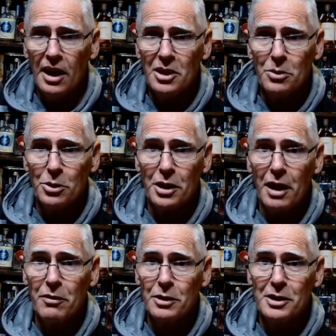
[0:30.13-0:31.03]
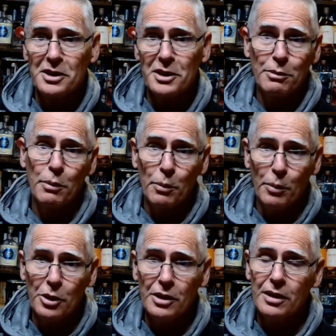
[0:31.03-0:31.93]
and you want to have your distillery
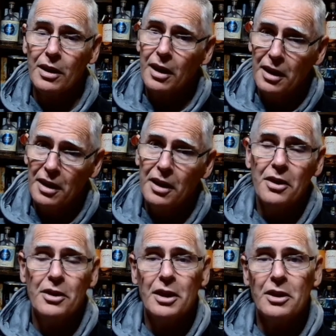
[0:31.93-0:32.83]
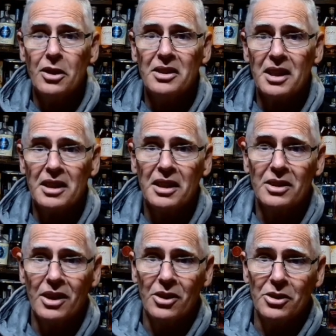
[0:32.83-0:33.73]
promoted, then contact
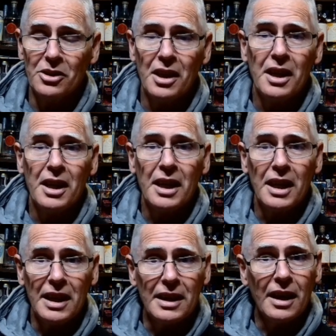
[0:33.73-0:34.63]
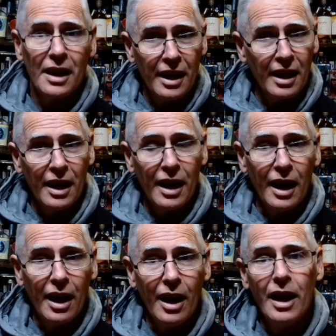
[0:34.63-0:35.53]
Uncle Odin either
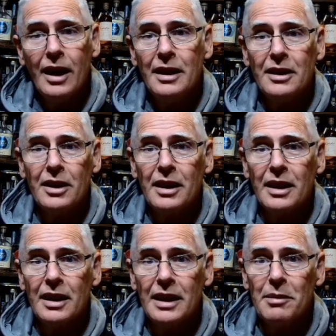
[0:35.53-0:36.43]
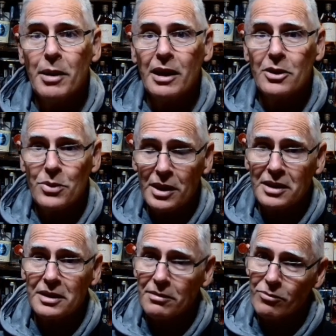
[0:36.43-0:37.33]
in the email
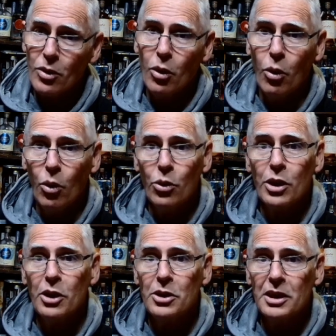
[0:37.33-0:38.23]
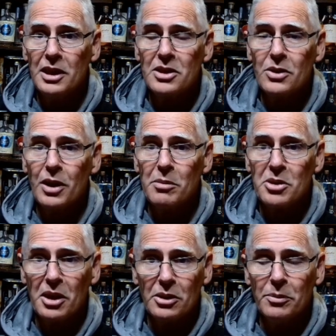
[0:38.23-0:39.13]
address or go to the Instagram
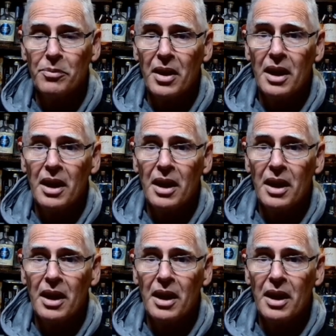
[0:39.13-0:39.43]
channel,